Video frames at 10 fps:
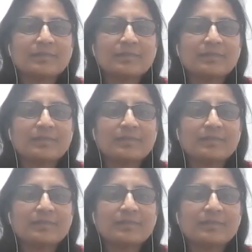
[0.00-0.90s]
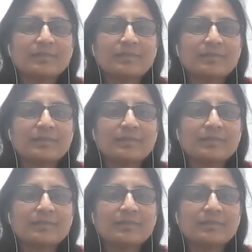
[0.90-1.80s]

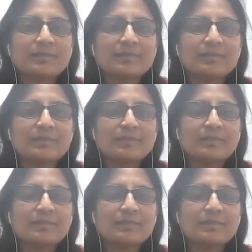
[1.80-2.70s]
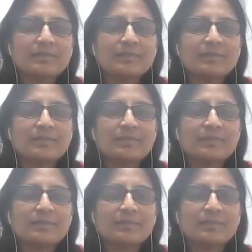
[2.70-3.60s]

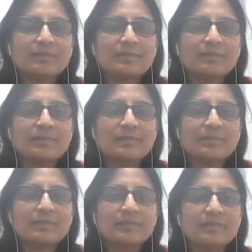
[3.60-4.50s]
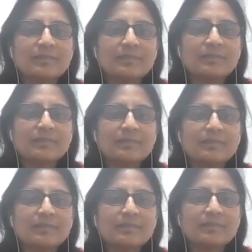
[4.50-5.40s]

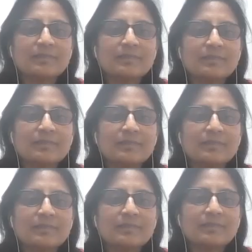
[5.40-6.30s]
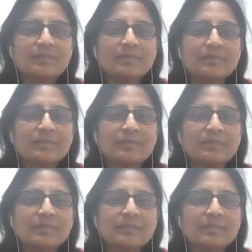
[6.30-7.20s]

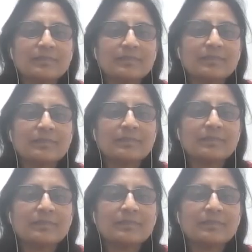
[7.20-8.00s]
(not speaking)